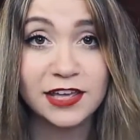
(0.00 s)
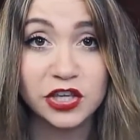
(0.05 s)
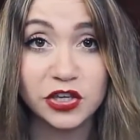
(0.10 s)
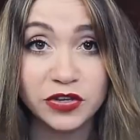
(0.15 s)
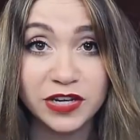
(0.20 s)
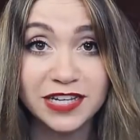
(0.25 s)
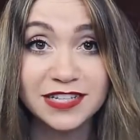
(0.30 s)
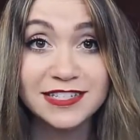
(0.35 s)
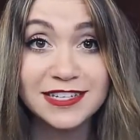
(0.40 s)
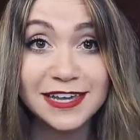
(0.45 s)

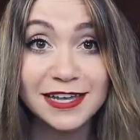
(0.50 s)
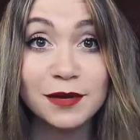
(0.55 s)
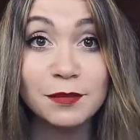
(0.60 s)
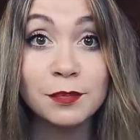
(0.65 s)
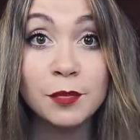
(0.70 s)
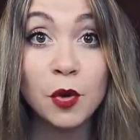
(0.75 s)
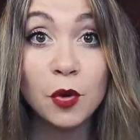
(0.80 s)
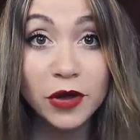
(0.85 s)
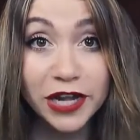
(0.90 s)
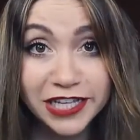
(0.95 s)
You need to get a
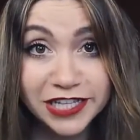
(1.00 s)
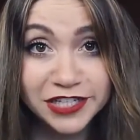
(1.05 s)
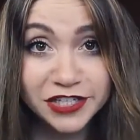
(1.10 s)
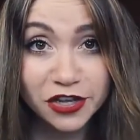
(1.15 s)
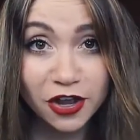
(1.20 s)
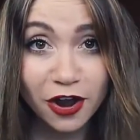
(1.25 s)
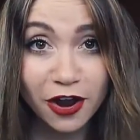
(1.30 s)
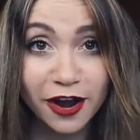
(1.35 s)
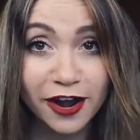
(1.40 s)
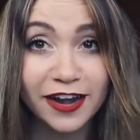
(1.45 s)
points
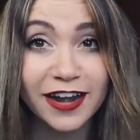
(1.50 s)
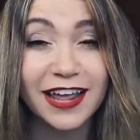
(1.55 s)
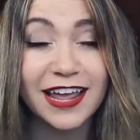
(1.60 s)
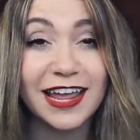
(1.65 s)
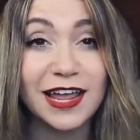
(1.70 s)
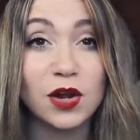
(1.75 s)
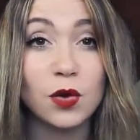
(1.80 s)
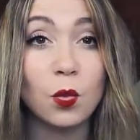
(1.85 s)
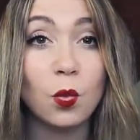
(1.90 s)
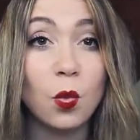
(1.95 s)

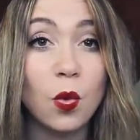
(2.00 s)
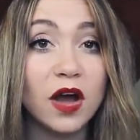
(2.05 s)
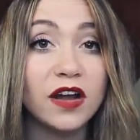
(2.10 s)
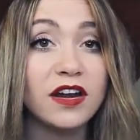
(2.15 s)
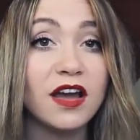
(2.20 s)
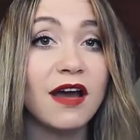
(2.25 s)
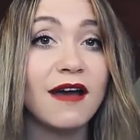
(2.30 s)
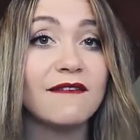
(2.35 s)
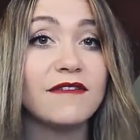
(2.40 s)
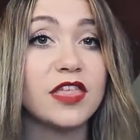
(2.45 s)
card in
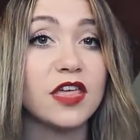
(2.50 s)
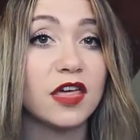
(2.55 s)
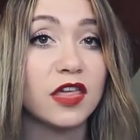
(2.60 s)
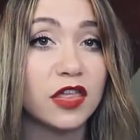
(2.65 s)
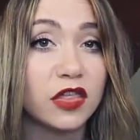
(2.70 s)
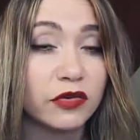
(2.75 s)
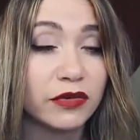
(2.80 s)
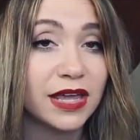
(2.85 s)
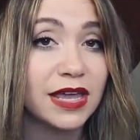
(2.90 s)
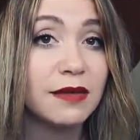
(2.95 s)
one of the
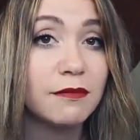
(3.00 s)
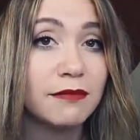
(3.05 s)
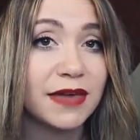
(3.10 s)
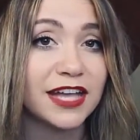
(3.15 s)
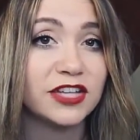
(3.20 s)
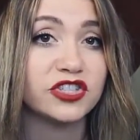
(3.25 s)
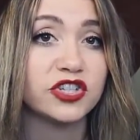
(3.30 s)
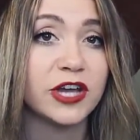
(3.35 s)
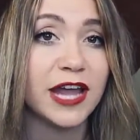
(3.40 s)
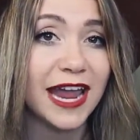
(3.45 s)
3
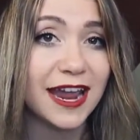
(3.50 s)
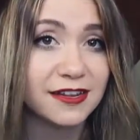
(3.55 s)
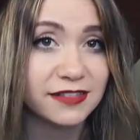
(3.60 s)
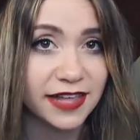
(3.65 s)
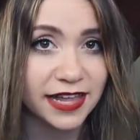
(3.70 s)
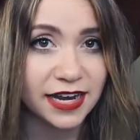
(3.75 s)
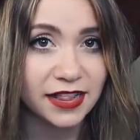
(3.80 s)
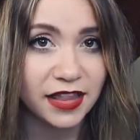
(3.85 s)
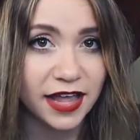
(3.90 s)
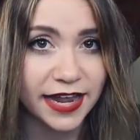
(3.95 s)
major
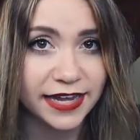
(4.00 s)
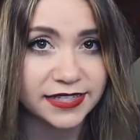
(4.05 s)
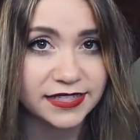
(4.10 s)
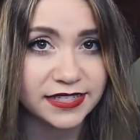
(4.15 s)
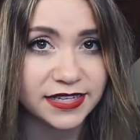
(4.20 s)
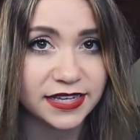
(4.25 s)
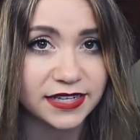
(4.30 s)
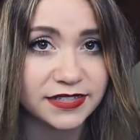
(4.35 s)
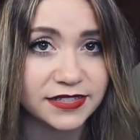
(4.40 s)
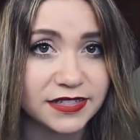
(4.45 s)
airline
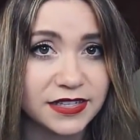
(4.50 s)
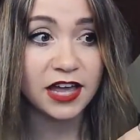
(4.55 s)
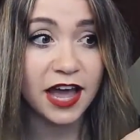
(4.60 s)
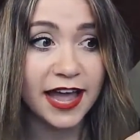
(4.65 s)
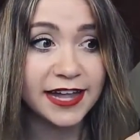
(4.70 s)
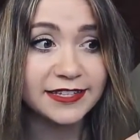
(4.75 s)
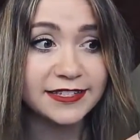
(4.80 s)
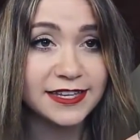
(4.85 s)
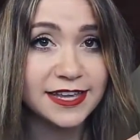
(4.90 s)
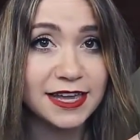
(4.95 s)
alliances:
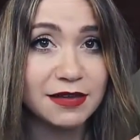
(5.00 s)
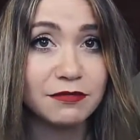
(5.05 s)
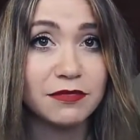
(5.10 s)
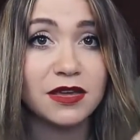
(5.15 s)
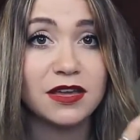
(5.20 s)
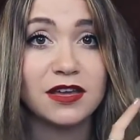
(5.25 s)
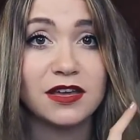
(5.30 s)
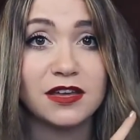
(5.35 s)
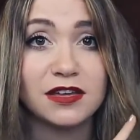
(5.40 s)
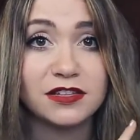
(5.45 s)

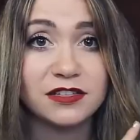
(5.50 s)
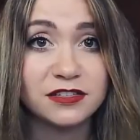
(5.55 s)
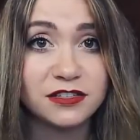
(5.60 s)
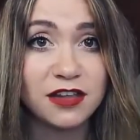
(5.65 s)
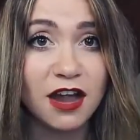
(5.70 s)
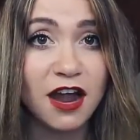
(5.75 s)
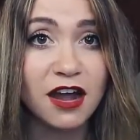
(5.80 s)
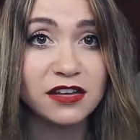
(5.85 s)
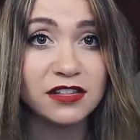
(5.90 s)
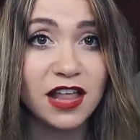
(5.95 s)
SkyTeam,
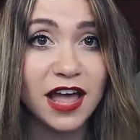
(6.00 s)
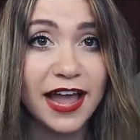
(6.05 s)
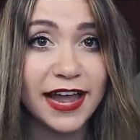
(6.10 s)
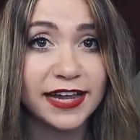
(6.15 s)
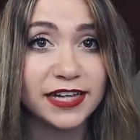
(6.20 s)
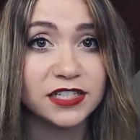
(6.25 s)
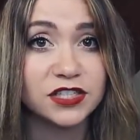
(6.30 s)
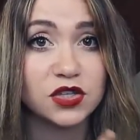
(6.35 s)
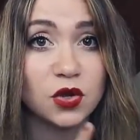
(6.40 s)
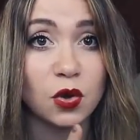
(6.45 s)
Star
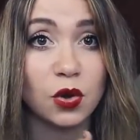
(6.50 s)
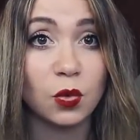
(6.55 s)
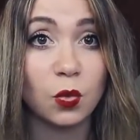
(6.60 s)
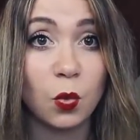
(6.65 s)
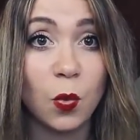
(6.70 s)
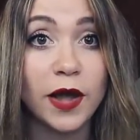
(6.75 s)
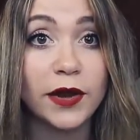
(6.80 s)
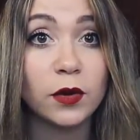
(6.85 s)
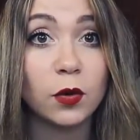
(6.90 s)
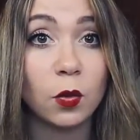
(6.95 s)
Alliance, or
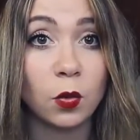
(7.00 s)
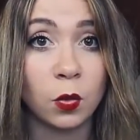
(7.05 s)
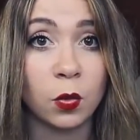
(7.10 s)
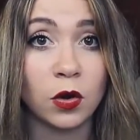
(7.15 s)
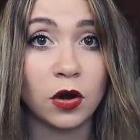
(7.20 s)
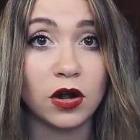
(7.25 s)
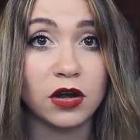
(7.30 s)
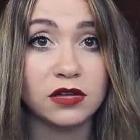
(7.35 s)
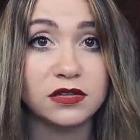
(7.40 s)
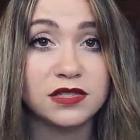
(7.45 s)
One
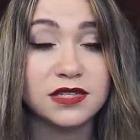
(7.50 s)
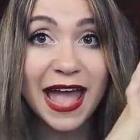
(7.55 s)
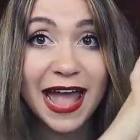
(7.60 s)
World.